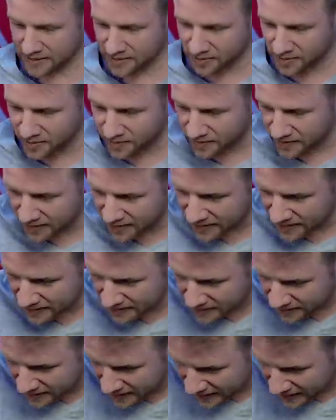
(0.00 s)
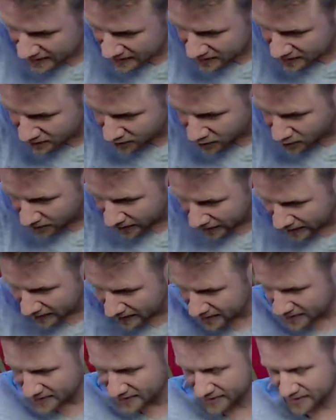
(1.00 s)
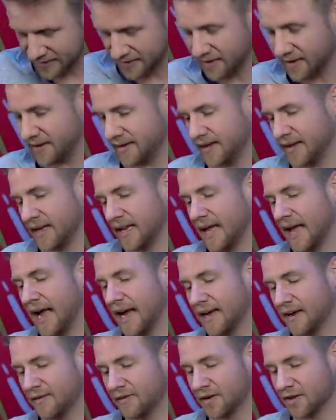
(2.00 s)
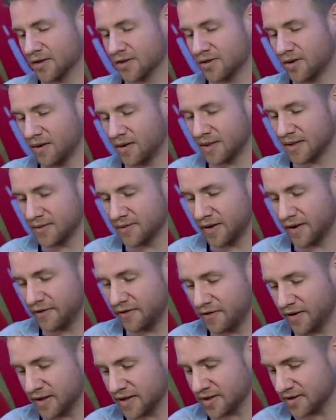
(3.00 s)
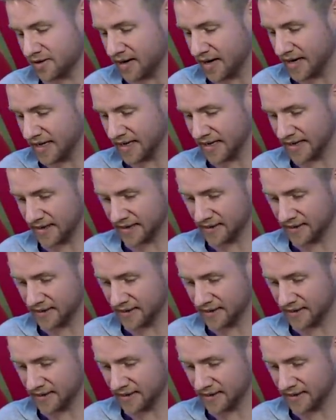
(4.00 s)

sort of where it ends for me because the lack of control is very frustrating,